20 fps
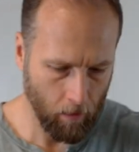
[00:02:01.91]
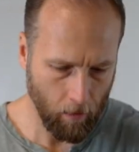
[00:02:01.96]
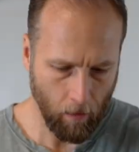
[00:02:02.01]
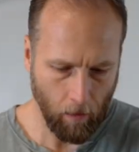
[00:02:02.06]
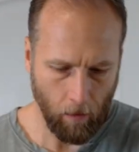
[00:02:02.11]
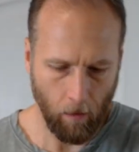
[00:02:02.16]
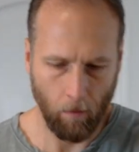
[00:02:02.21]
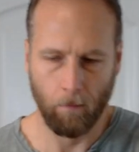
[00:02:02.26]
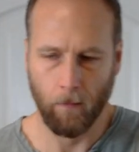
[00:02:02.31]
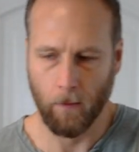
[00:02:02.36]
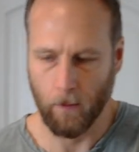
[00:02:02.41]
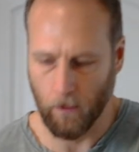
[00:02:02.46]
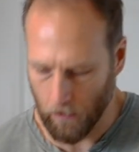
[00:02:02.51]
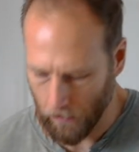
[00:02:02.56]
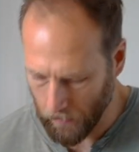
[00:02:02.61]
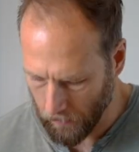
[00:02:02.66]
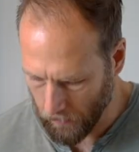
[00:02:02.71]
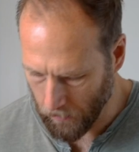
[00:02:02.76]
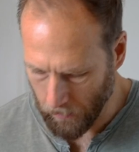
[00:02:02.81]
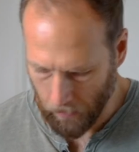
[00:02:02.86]
to
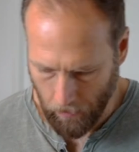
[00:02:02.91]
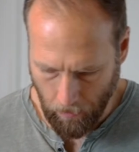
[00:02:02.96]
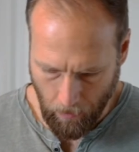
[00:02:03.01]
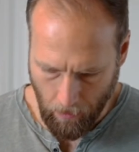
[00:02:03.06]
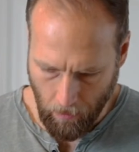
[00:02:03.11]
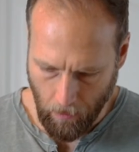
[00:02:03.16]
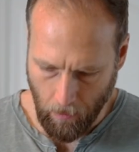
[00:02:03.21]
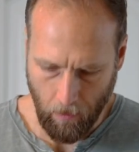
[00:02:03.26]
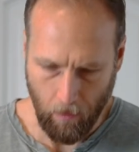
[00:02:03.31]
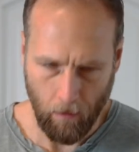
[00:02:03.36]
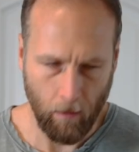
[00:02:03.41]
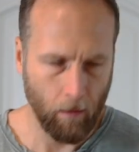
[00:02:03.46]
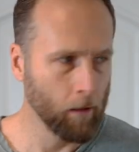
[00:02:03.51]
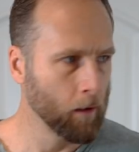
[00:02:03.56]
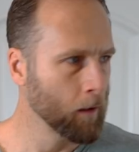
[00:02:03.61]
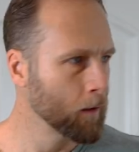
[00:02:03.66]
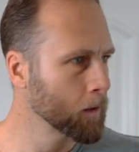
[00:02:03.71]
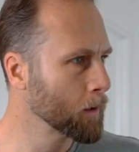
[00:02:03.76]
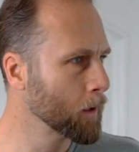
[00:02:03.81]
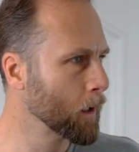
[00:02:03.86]
settle in, to collect
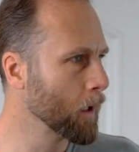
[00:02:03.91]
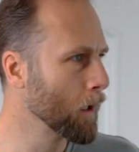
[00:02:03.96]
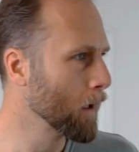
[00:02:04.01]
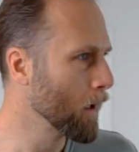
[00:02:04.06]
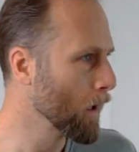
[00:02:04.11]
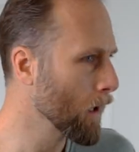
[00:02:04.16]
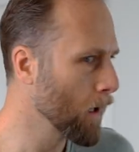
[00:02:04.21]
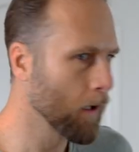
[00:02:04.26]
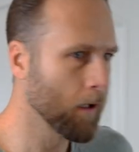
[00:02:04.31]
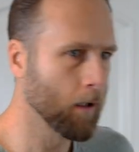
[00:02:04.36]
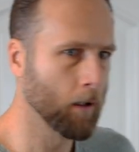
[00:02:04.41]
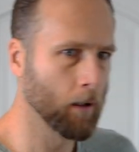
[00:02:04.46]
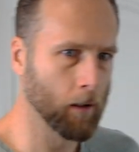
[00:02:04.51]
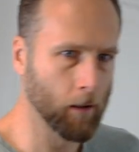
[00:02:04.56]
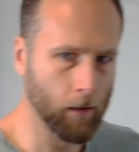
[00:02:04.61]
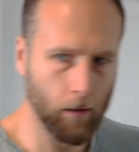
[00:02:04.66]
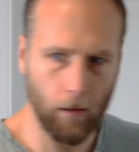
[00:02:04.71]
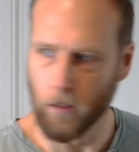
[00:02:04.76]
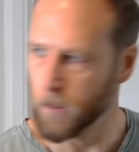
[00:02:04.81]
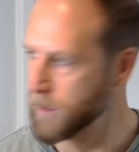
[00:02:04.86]
your thoughts,
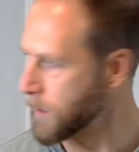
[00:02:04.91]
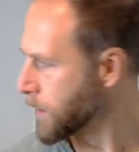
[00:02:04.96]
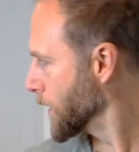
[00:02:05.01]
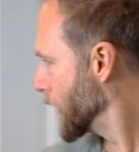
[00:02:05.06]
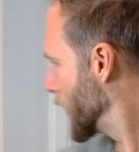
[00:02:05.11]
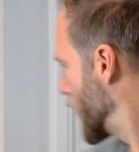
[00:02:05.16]
to collect